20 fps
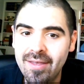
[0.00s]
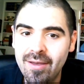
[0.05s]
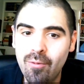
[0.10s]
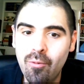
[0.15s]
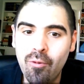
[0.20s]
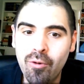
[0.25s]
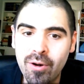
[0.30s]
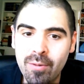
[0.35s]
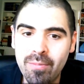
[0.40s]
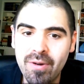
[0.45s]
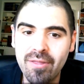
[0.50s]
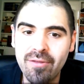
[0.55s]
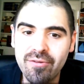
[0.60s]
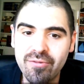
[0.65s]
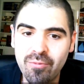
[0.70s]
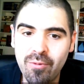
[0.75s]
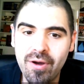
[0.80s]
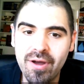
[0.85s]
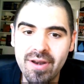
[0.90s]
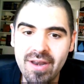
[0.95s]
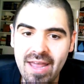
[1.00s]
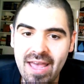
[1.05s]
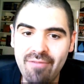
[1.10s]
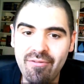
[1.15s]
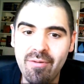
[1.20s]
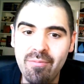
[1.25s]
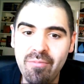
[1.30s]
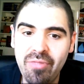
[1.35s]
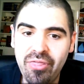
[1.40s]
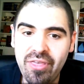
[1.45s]
Warner Brothers wanted to have
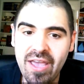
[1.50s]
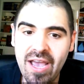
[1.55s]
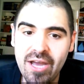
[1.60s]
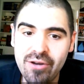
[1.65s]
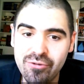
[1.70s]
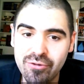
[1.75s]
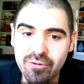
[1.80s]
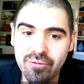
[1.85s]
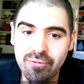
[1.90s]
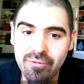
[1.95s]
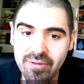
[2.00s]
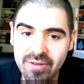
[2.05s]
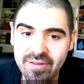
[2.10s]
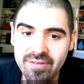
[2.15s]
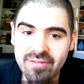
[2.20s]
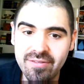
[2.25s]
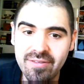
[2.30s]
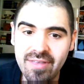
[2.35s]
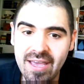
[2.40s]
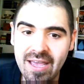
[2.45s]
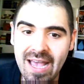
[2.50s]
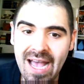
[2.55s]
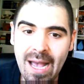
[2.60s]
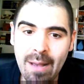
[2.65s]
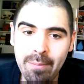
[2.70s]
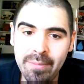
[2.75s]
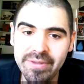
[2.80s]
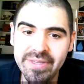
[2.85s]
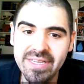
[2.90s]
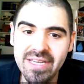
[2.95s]
a theatrical release, so they
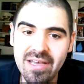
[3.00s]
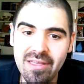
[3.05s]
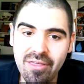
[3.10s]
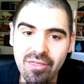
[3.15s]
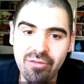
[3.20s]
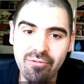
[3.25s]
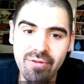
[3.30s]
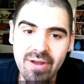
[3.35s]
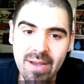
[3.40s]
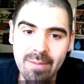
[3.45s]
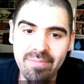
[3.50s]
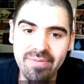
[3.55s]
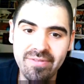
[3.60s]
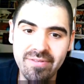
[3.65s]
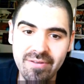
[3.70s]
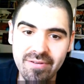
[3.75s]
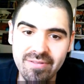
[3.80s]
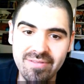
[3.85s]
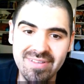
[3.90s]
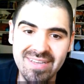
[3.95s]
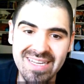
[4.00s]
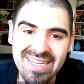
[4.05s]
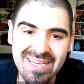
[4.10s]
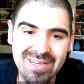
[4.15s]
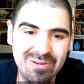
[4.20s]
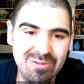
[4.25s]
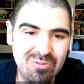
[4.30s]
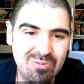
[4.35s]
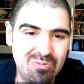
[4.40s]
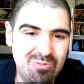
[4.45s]
cobbled together 3 episodes, and it
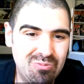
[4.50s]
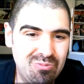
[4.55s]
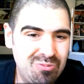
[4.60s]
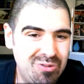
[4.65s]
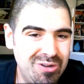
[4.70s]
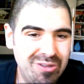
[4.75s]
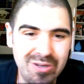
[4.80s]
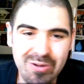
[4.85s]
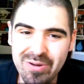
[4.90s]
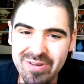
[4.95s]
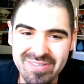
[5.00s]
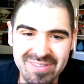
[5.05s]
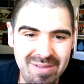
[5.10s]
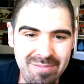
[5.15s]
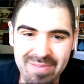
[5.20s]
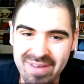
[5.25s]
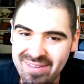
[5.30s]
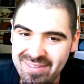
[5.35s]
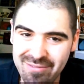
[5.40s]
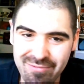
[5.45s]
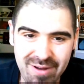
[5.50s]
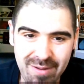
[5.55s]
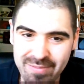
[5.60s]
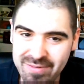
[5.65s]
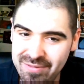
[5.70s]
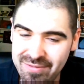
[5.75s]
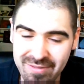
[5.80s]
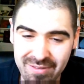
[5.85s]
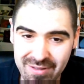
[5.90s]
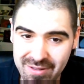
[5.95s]
really wasn't the best 3
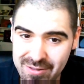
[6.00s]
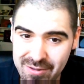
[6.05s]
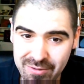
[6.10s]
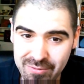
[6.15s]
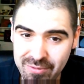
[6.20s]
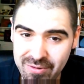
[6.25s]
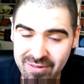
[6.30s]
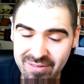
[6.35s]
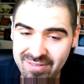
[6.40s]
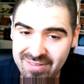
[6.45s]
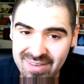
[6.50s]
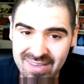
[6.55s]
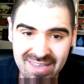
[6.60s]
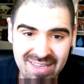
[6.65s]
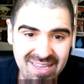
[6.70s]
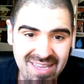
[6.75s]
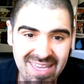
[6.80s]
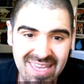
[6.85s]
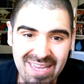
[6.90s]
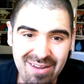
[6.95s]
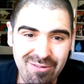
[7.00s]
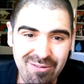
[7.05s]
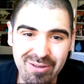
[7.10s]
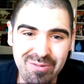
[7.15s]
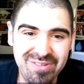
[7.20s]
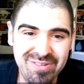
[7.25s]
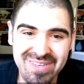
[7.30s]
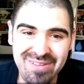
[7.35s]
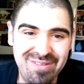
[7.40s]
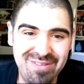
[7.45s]
episodes of the Clone Wars. It really
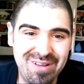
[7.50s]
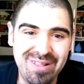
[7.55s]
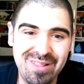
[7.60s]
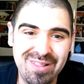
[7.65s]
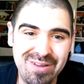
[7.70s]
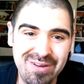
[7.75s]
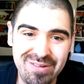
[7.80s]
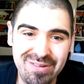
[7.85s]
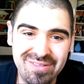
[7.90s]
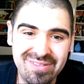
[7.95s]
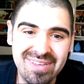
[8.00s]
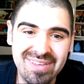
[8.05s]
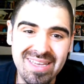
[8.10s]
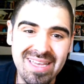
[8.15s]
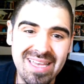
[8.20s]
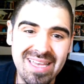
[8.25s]
wasn't even close.